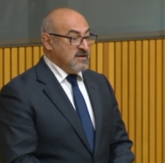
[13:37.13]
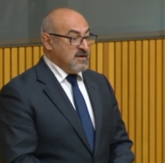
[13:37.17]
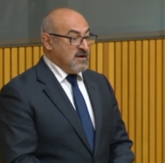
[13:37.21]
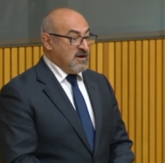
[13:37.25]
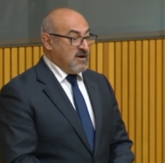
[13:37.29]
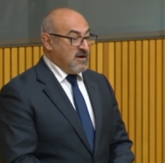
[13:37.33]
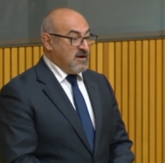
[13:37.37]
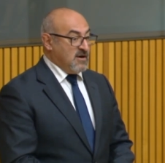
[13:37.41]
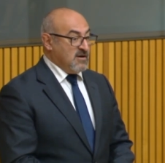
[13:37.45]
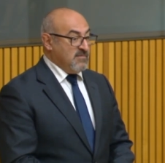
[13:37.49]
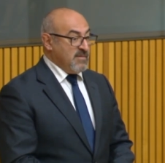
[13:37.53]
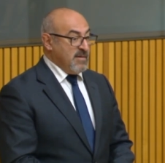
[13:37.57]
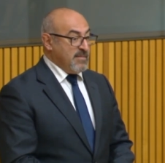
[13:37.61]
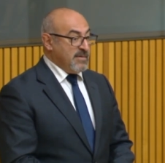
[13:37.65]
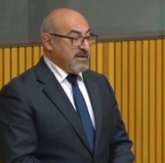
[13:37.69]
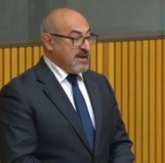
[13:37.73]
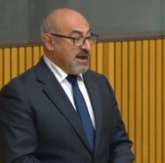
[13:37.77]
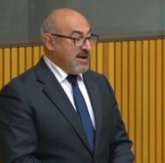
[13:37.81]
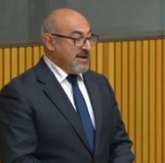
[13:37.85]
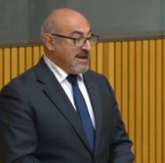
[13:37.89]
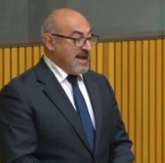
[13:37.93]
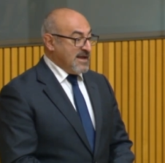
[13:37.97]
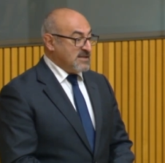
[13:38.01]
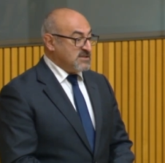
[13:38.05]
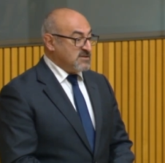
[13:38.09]
I remember
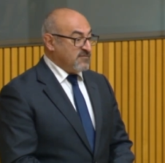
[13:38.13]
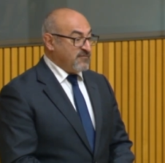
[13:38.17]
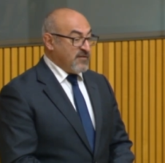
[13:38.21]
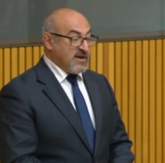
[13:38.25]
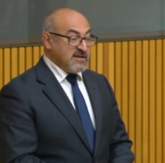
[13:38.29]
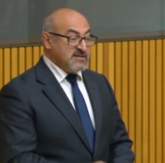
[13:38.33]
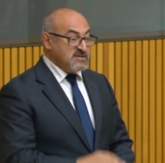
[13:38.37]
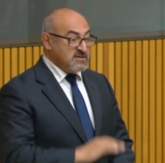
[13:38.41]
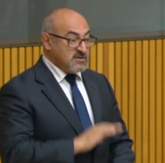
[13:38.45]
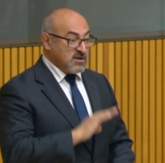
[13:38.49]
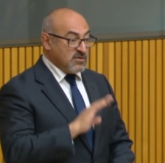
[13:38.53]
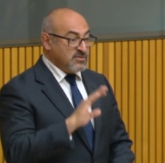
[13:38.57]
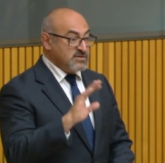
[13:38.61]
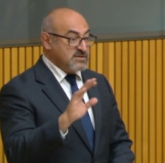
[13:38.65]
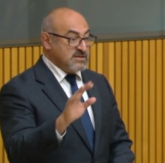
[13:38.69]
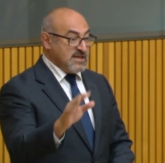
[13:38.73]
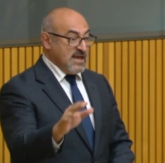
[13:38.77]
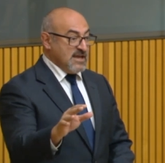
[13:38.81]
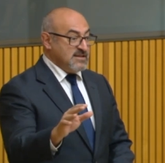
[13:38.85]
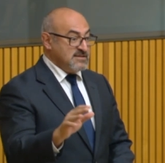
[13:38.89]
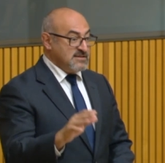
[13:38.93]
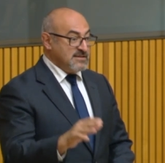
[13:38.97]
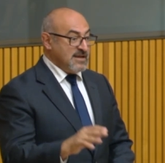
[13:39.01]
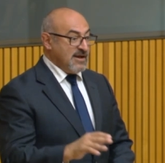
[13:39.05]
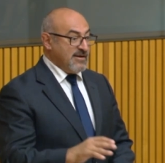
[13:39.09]
going out to Frankston. I was
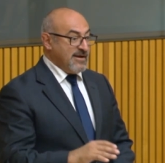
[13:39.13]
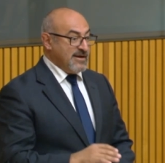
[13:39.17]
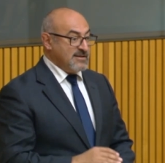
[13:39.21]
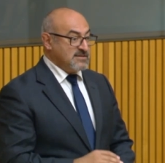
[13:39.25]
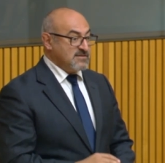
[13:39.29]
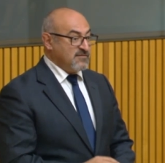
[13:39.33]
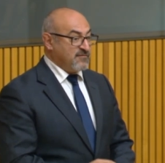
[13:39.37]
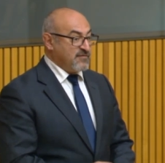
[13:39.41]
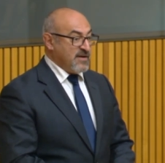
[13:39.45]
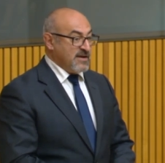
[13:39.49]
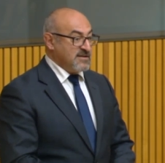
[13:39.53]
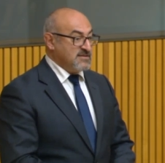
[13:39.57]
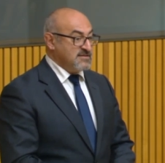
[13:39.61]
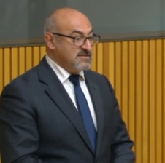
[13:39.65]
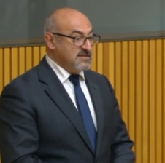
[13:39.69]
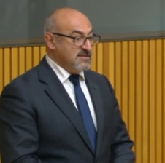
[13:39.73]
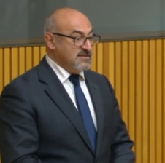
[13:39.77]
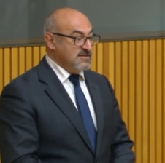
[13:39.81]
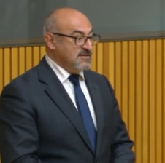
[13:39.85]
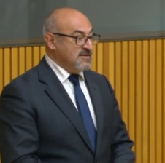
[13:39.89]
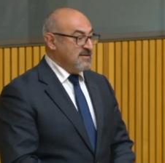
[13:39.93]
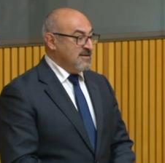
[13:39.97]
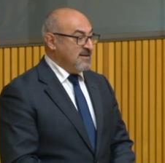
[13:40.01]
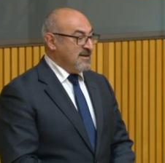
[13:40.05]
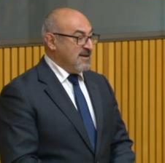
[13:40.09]
scared to go out to Frankston
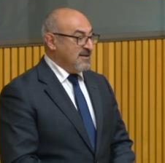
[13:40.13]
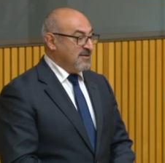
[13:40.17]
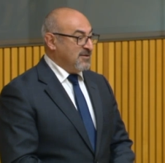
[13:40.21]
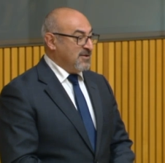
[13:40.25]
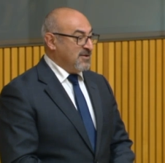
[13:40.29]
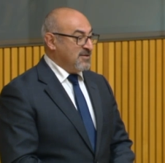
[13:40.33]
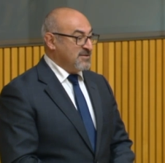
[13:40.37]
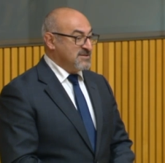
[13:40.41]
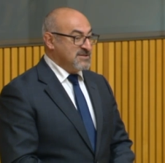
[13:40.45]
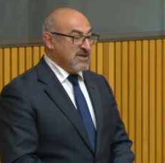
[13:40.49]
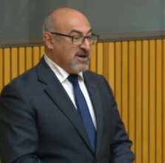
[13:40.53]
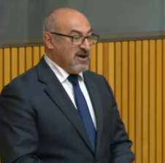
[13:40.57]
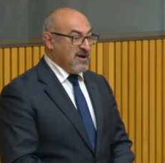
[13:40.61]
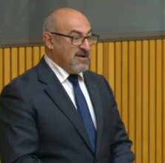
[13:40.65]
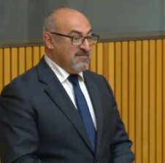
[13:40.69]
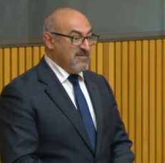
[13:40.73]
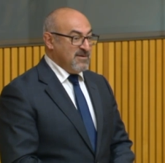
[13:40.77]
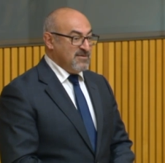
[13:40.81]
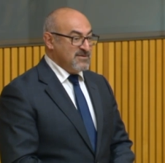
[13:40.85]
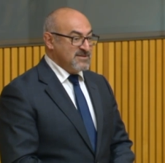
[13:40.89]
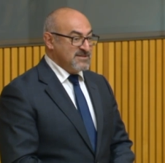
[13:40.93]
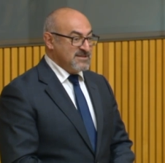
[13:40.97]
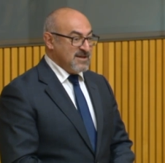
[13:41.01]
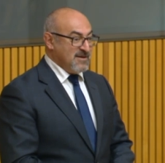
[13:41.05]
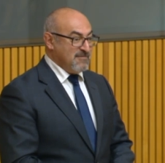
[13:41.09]
a lot of the time. It
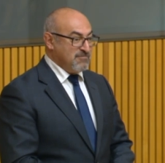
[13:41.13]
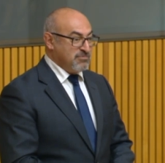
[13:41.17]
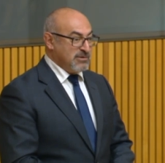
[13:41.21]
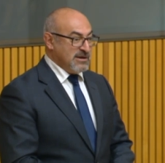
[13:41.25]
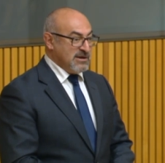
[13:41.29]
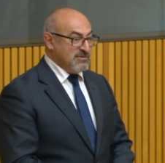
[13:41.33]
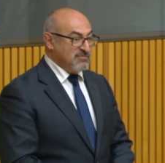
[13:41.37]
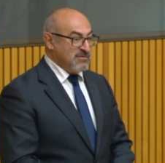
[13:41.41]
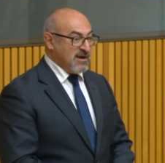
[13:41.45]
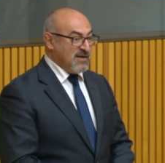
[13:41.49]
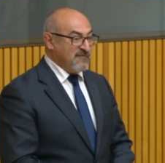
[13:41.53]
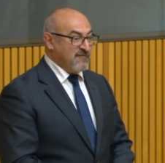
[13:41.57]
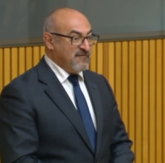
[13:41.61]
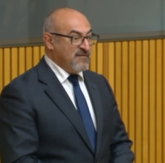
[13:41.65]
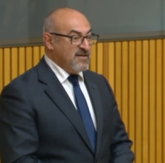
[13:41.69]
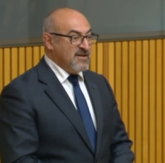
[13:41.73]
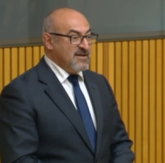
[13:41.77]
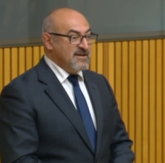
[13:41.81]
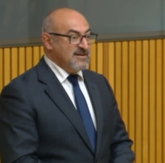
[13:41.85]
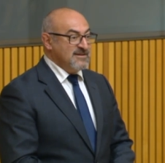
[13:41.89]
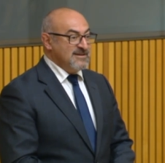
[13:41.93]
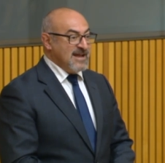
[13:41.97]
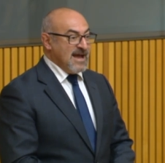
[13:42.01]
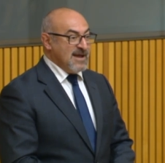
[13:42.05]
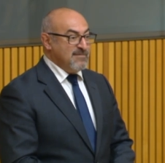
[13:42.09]
was a pretty rough
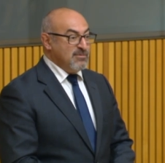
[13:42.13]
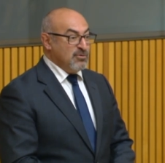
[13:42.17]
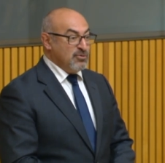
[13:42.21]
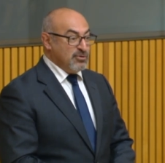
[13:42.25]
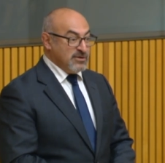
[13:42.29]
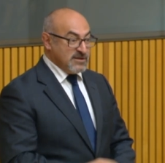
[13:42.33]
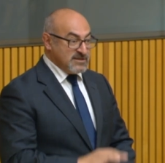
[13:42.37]
neighbourhood.